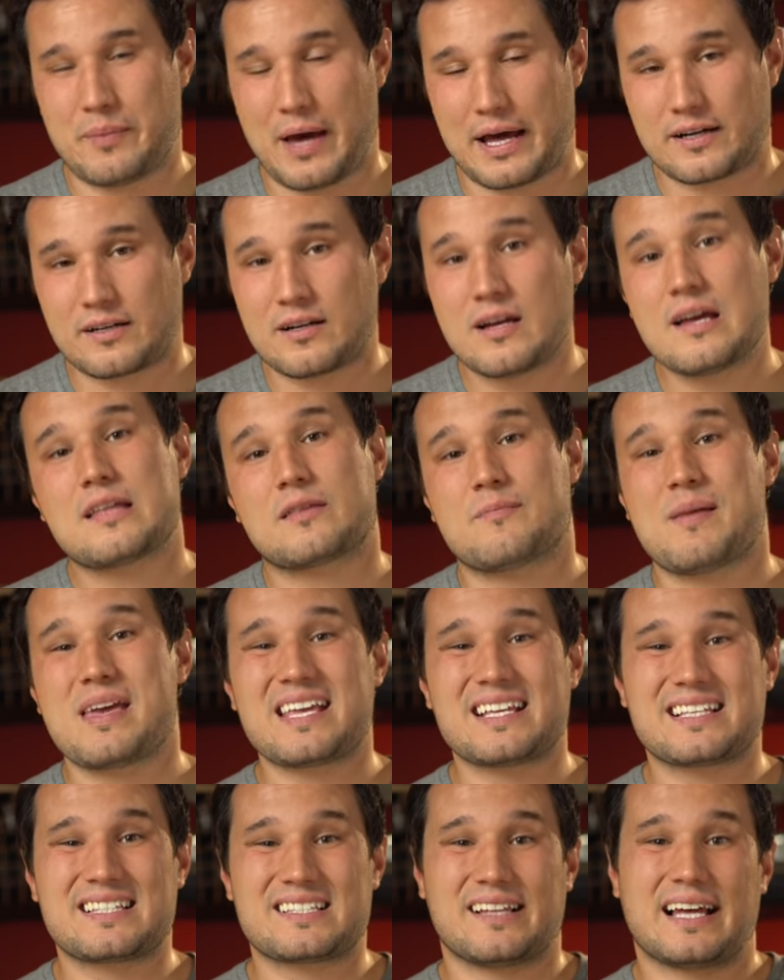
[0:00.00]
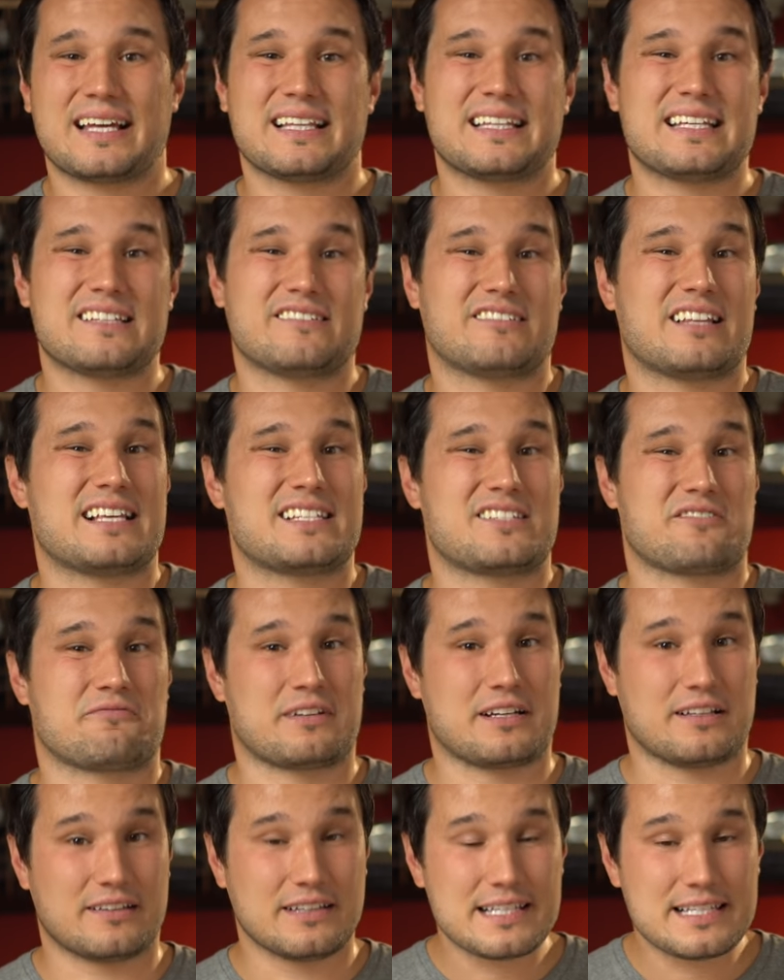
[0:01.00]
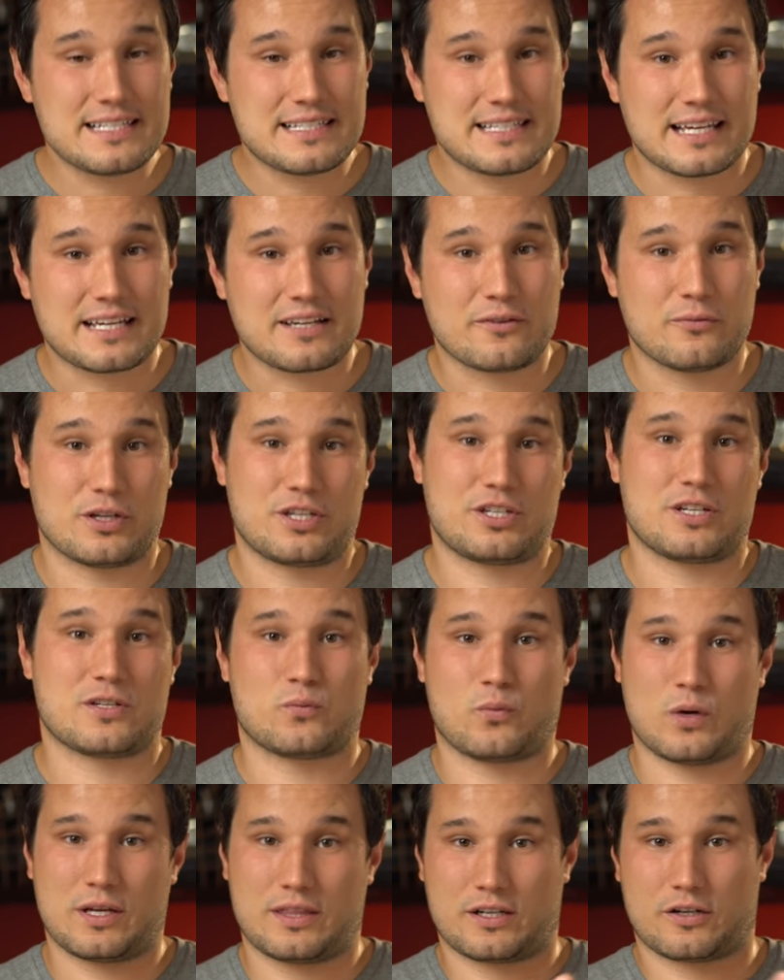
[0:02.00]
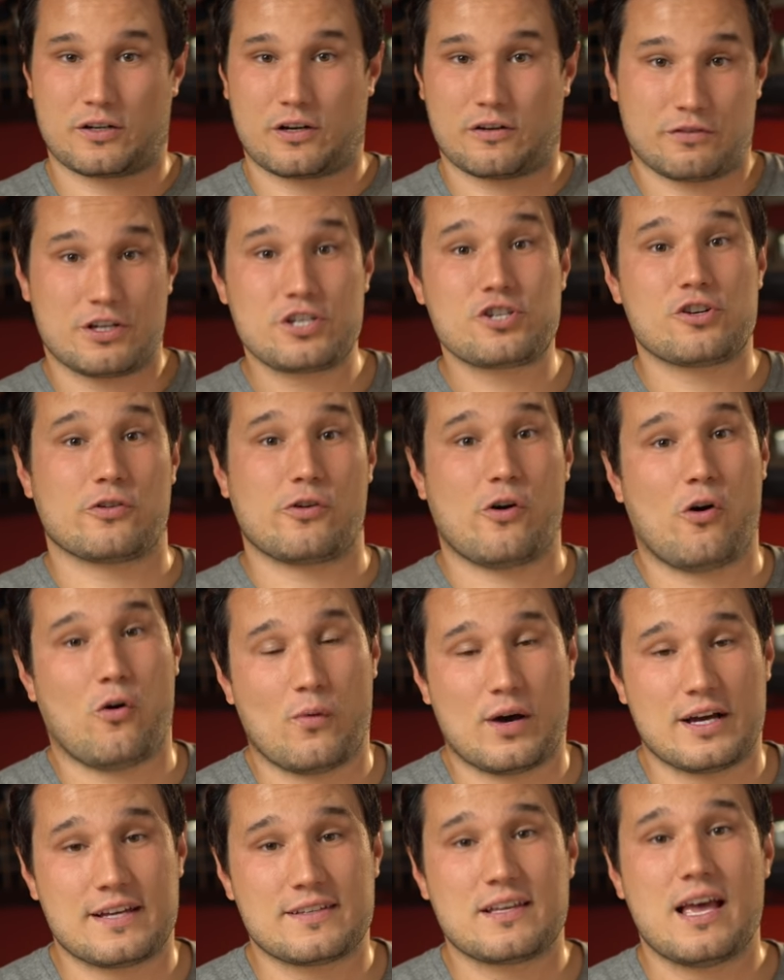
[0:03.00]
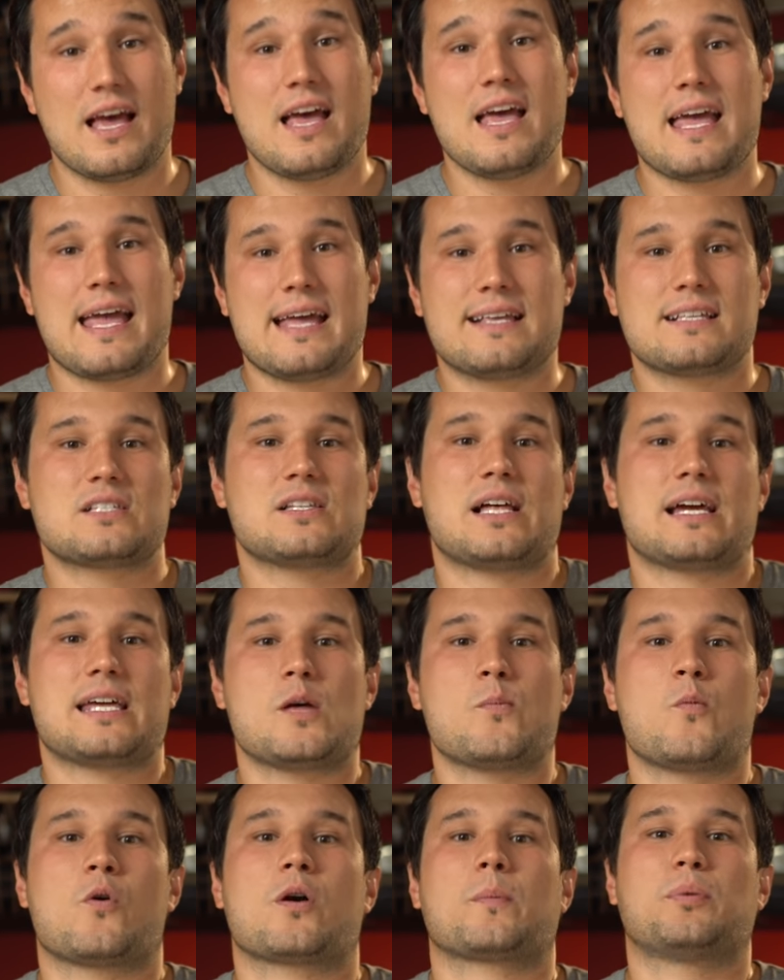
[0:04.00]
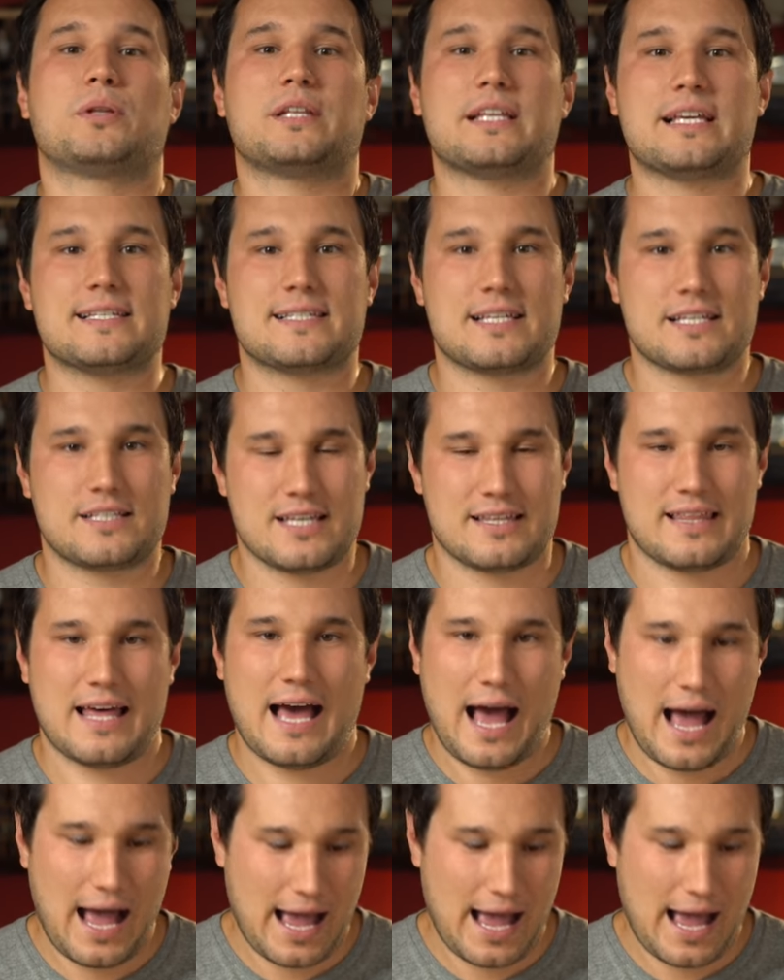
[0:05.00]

bit better, make it slightly less realistic, which is what their original goal was and slightly more pleasing to the